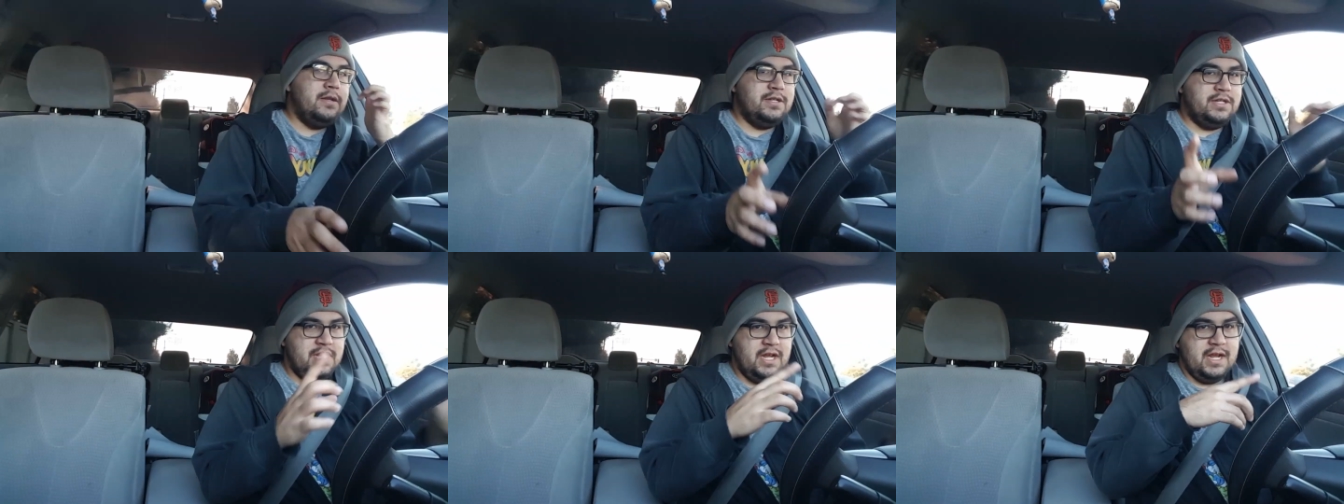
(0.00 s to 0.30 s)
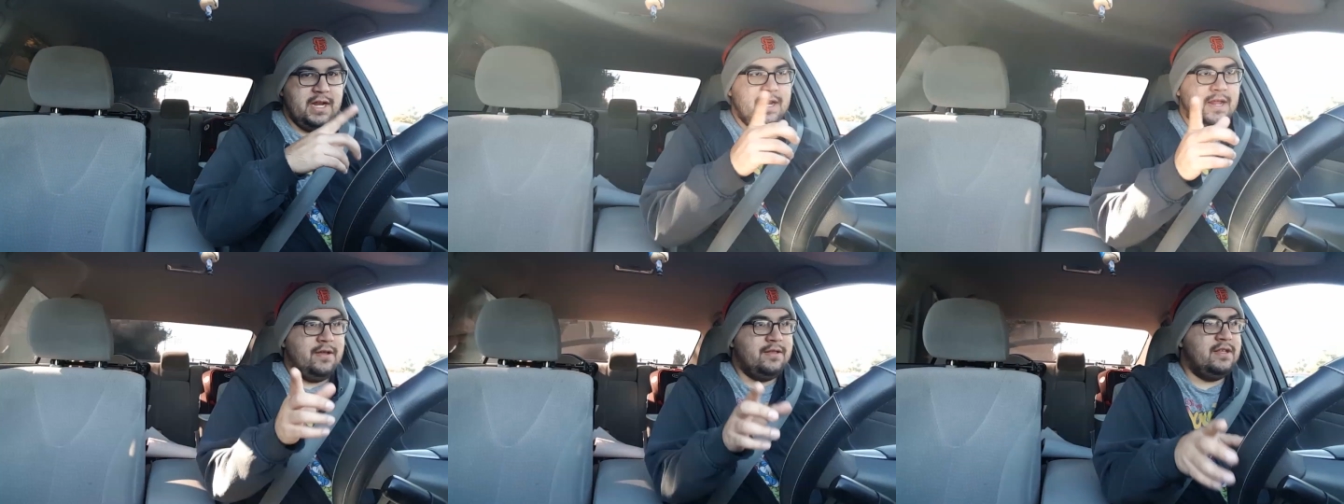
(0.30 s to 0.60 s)

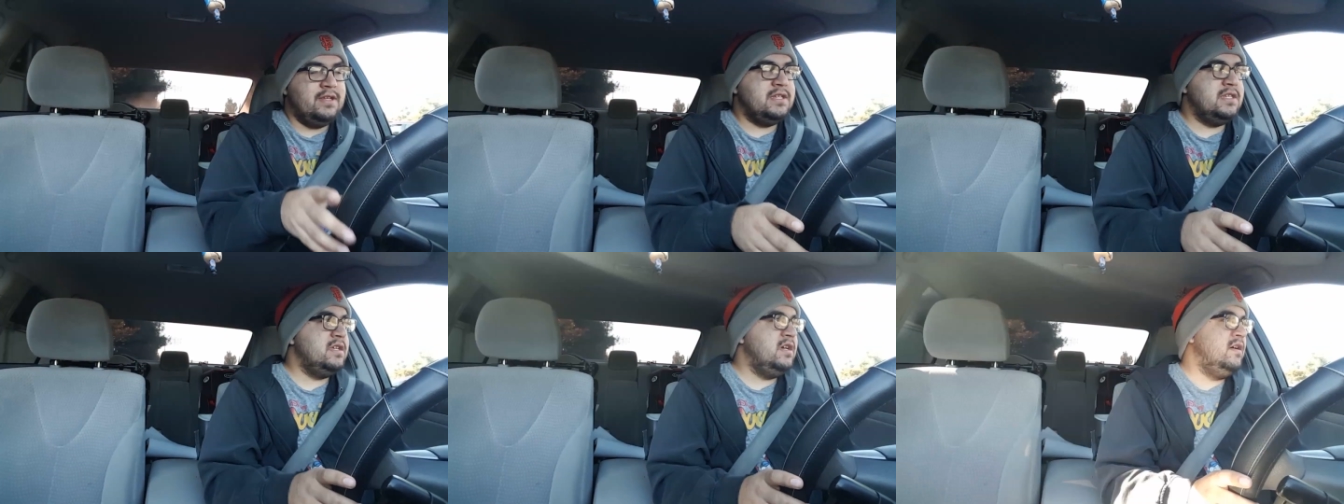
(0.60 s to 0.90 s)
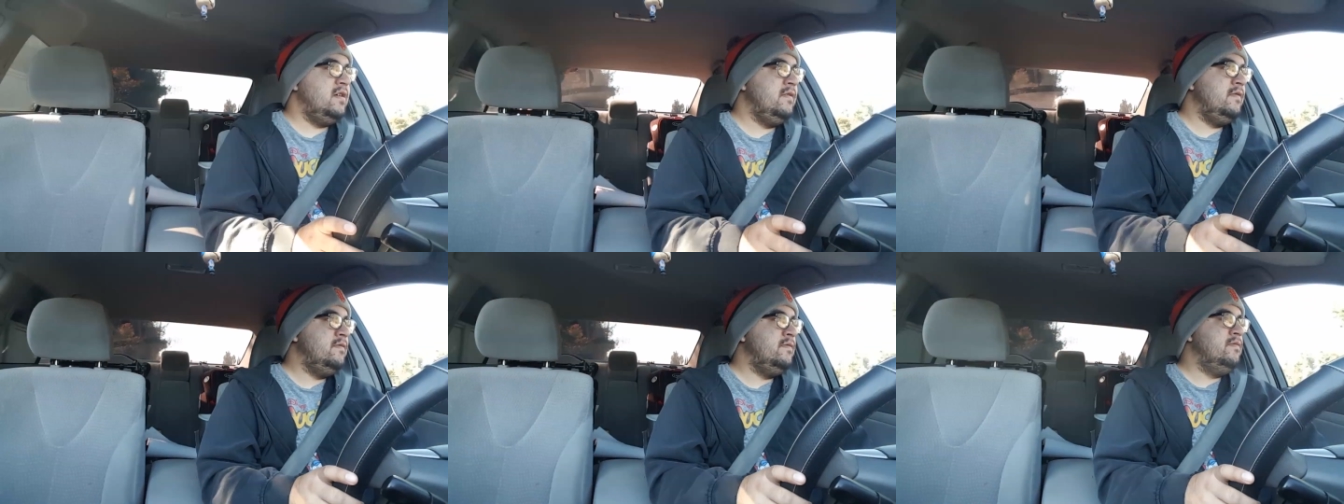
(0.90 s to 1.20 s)
checking out the
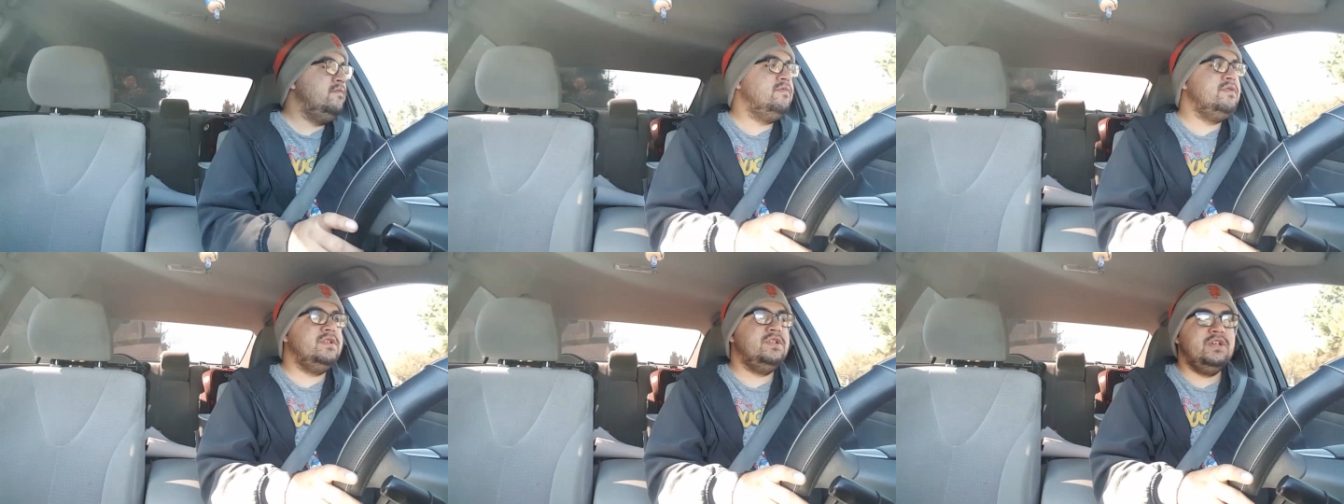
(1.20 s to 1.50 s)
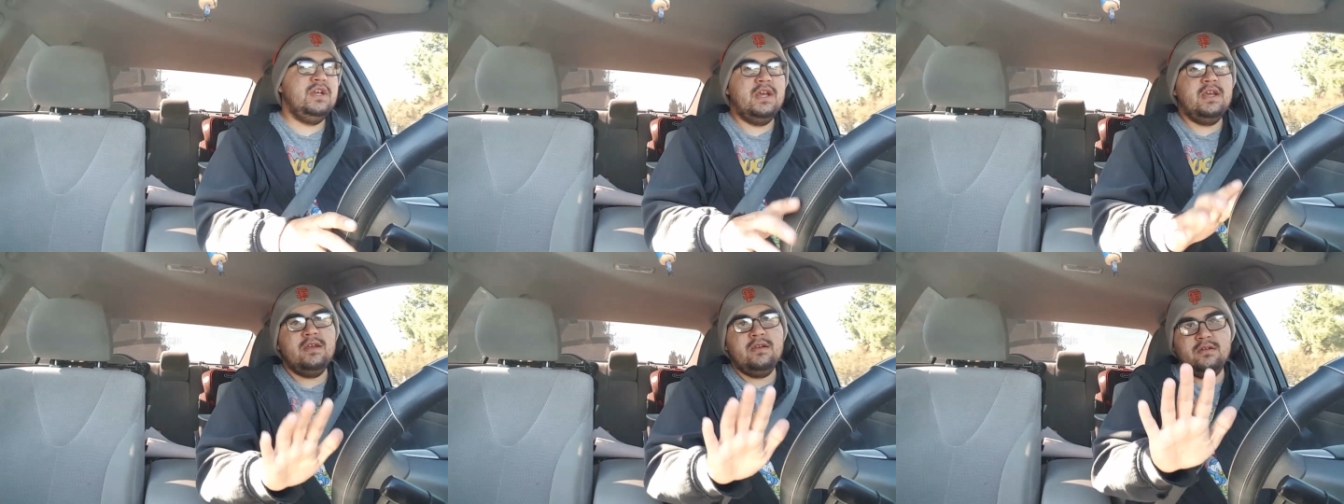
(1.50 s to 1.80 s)
stuff. Which,
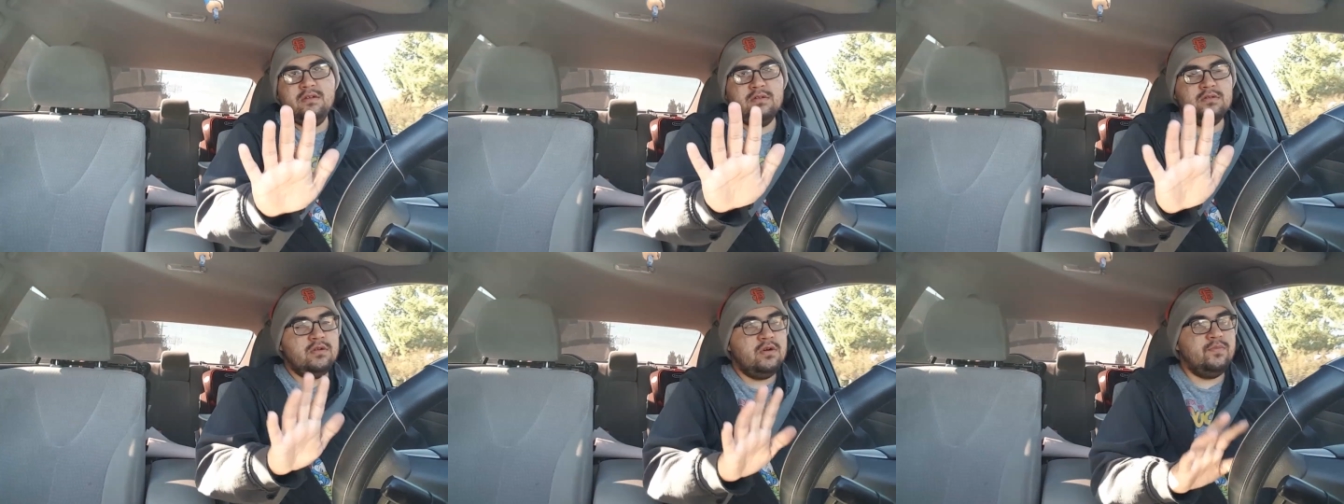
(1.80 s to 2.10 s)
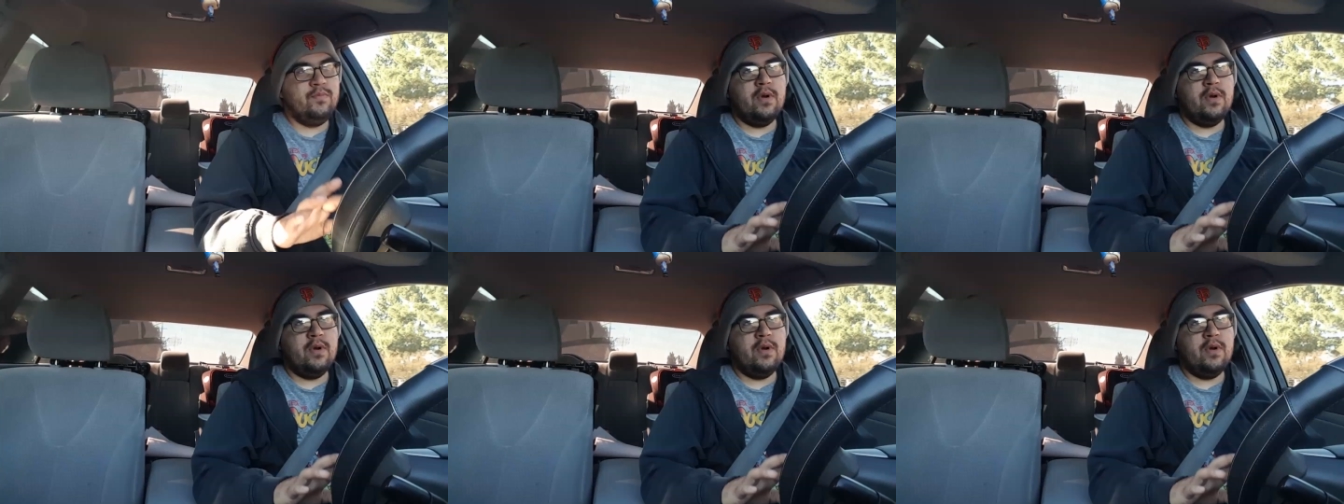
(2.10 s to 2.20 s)
hey, no